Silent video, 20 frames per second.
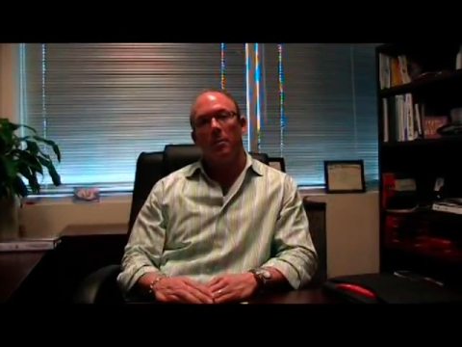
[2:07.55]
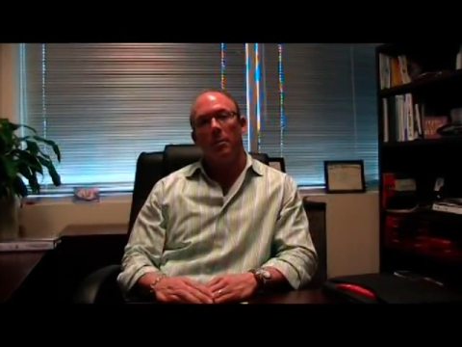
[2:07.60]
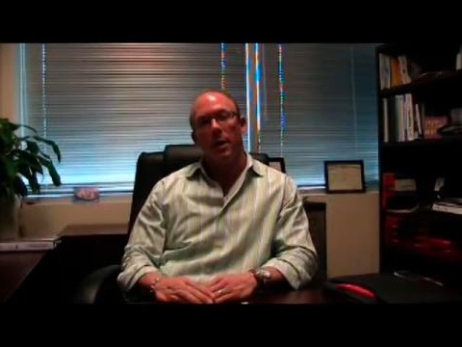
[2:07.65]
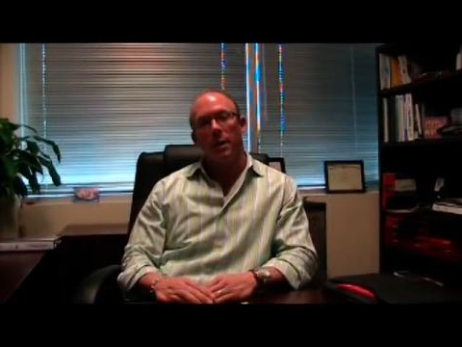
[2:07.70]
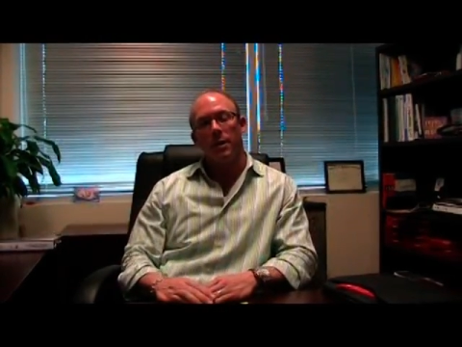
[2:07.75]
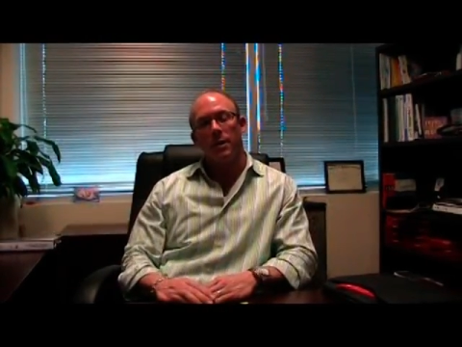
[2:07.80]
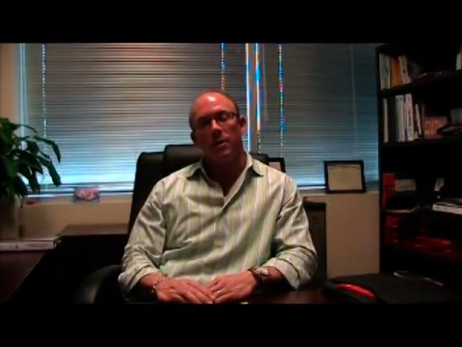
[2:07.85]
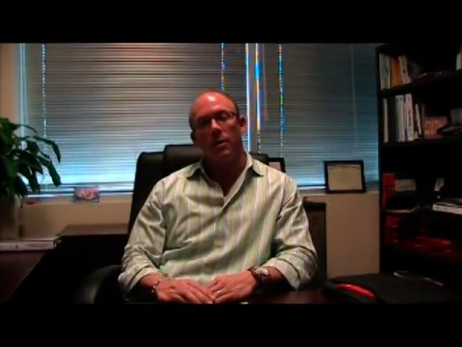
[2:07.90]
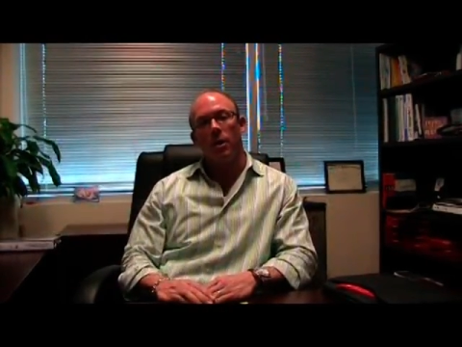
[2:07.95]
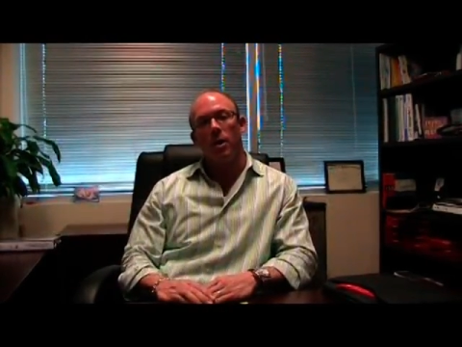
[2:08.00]

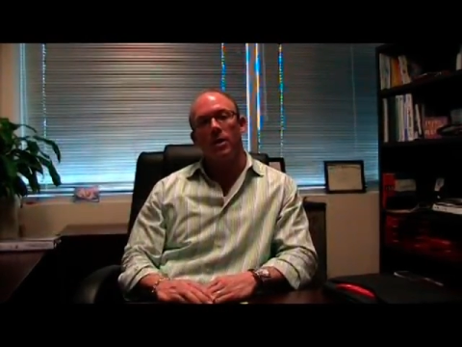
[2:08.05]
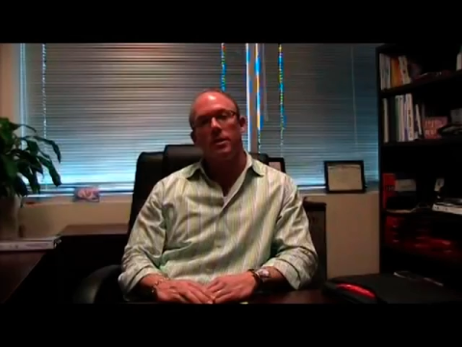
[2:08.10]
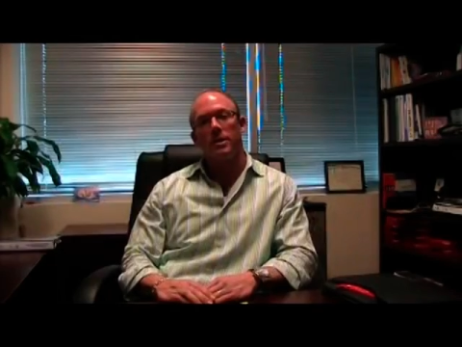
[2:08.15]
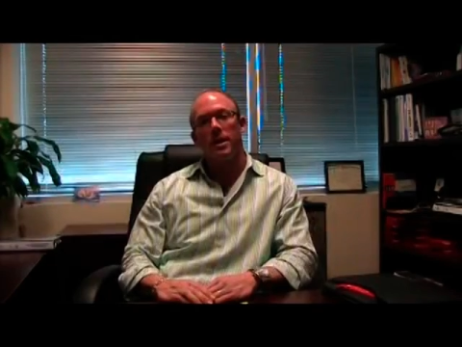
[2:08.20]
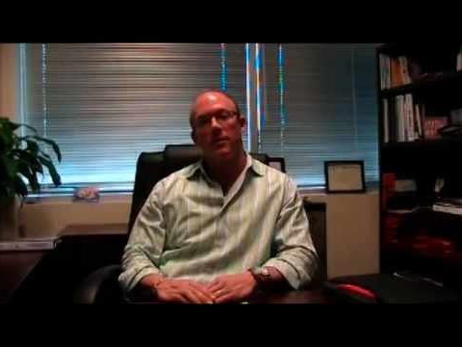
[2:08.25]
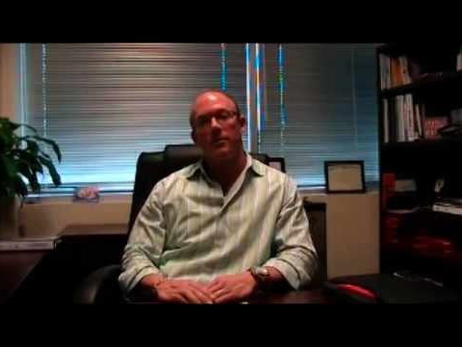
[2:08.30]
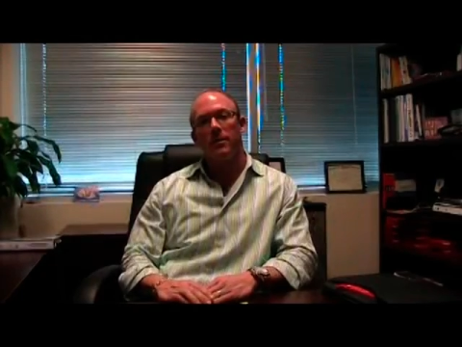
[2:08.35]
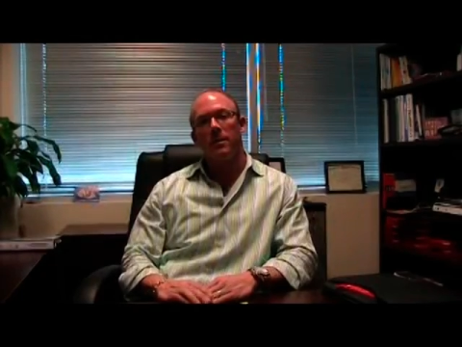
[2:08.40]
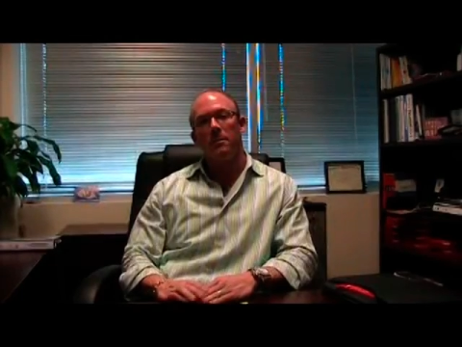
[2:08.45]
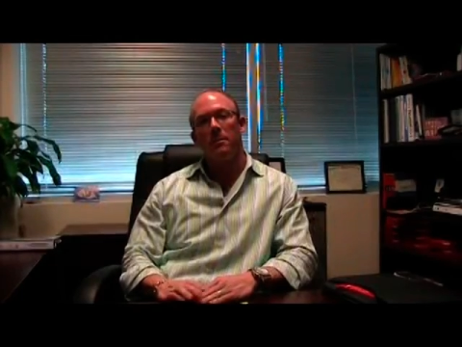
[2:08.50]
But there are
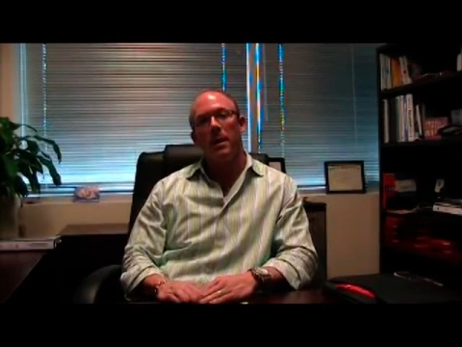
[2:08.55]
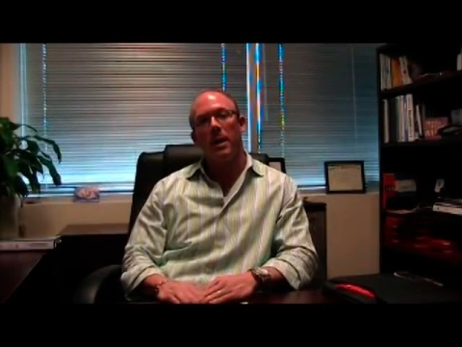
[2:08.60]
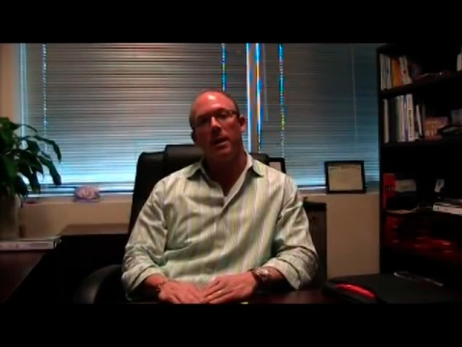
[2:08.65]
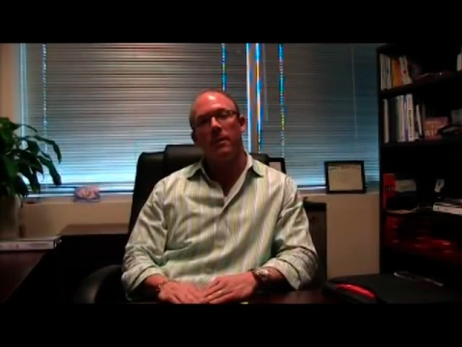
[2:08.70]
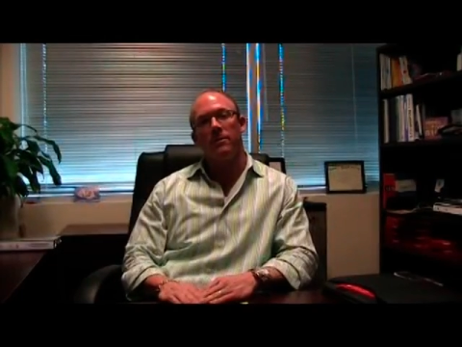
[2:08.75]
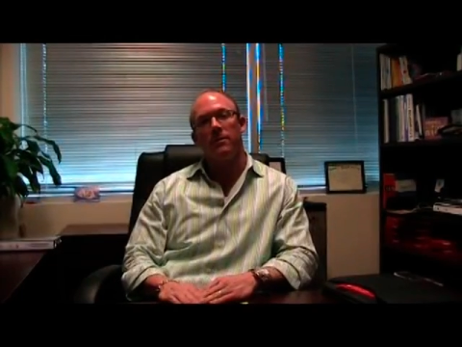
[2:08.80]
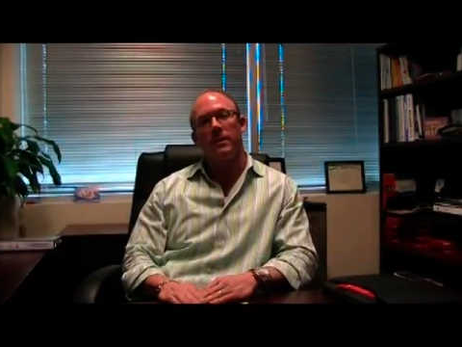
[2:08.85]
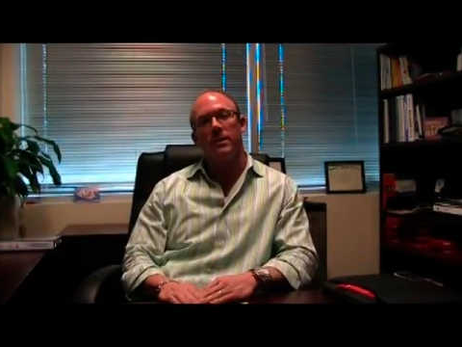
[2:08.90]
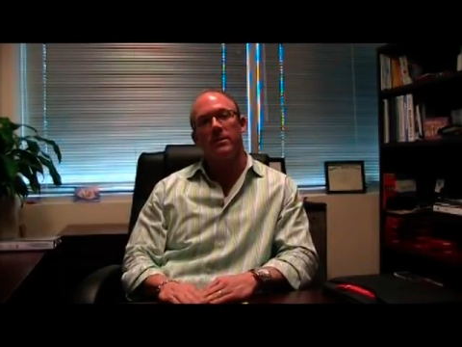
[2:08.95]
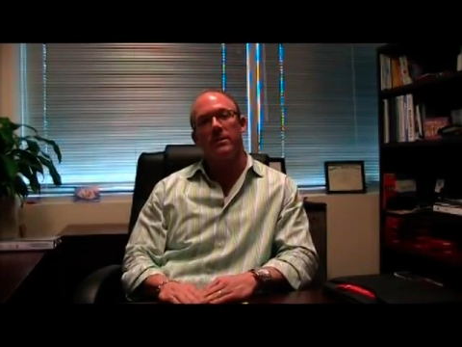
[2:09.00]
definite
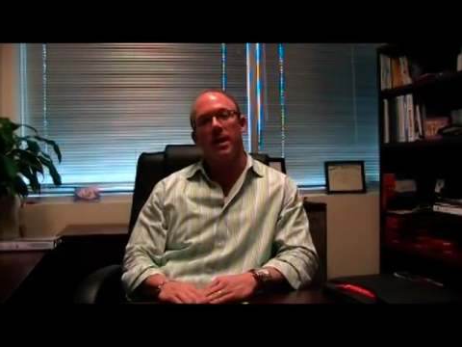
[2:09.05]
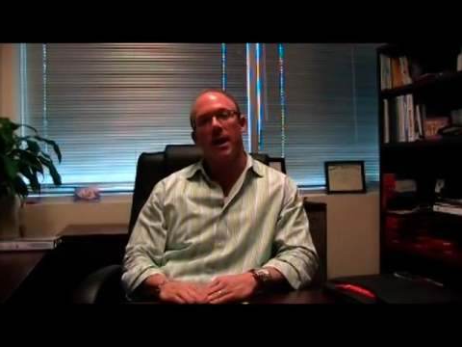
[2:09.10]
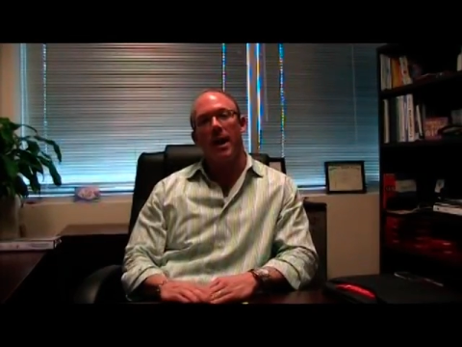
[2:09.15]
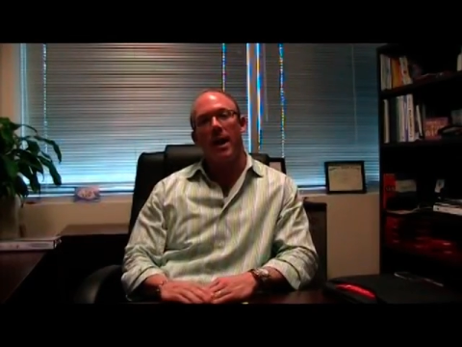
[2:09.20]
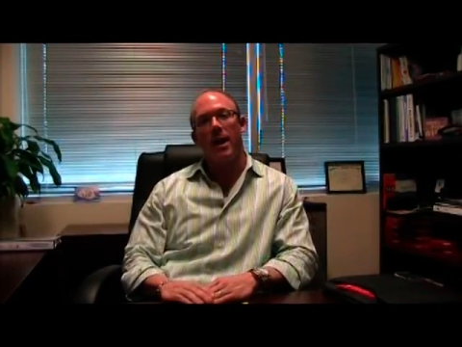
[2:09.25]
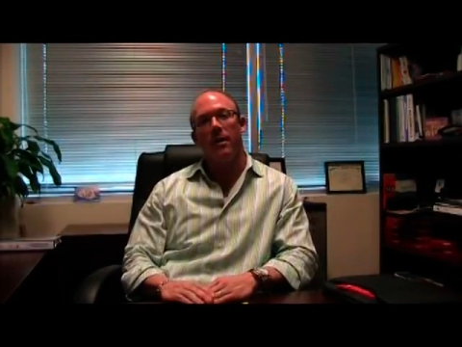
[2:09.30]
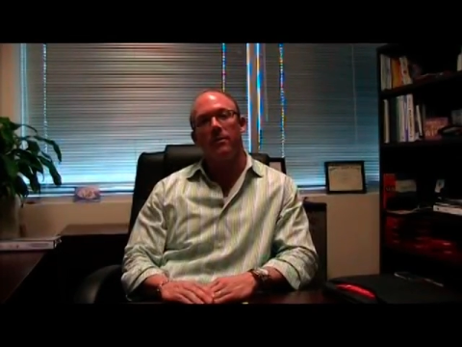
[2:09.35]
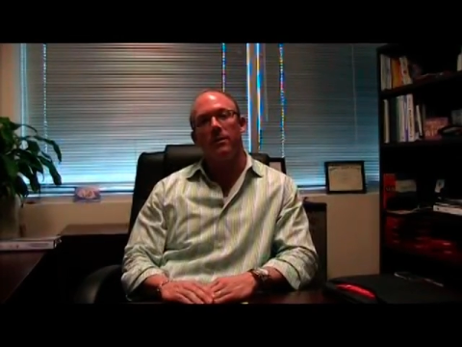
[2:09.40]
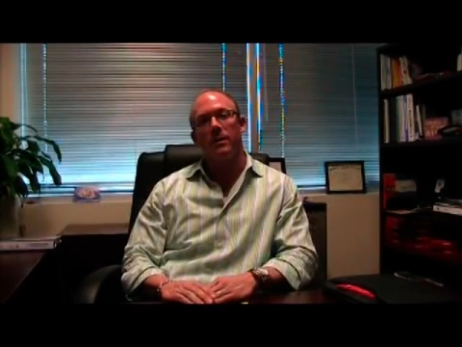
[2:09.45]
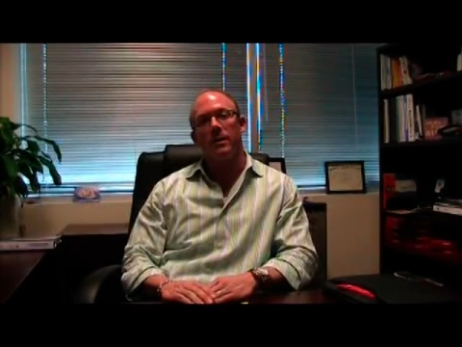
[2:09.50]
benefits to
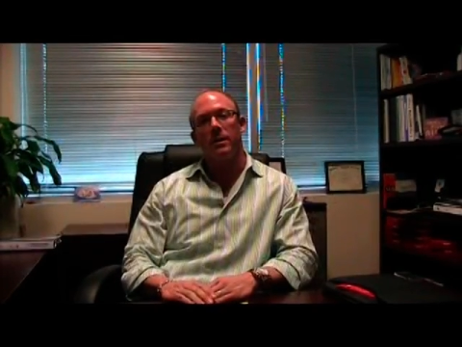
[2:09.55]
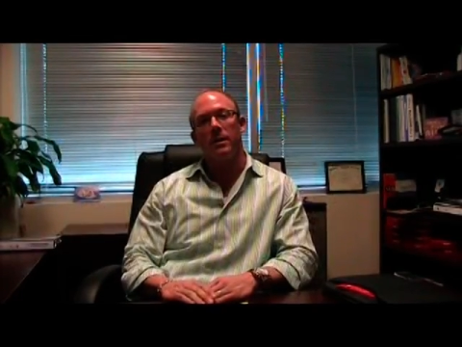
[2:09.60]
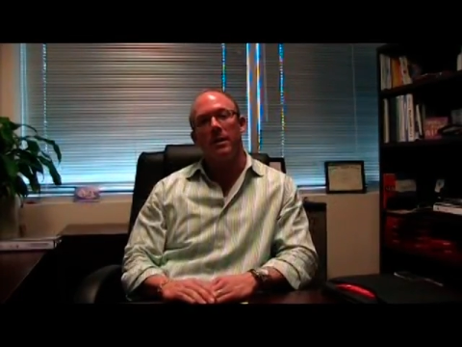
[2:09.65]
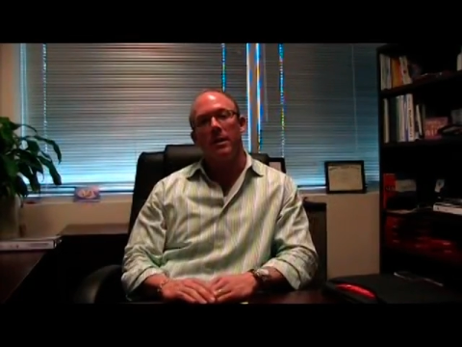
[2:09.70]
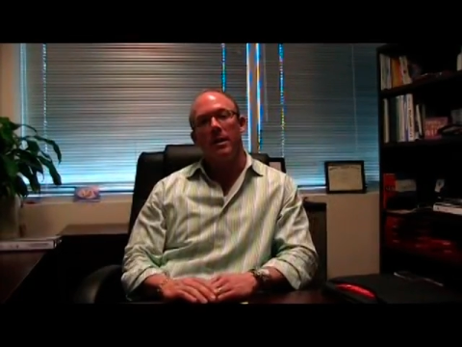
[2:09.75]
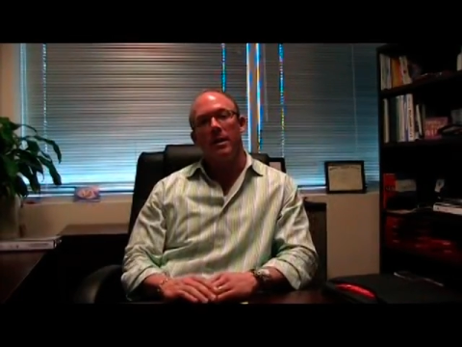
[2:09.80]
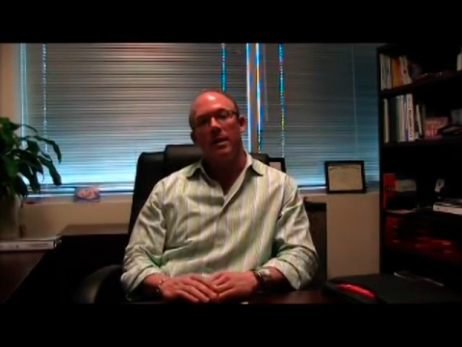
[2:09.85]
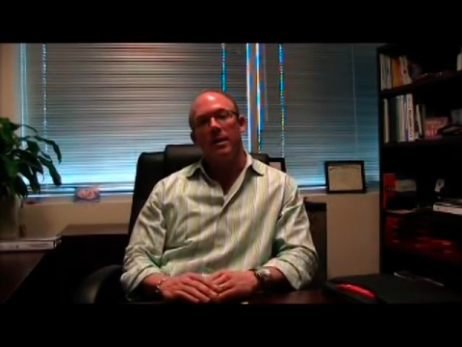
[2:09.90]
having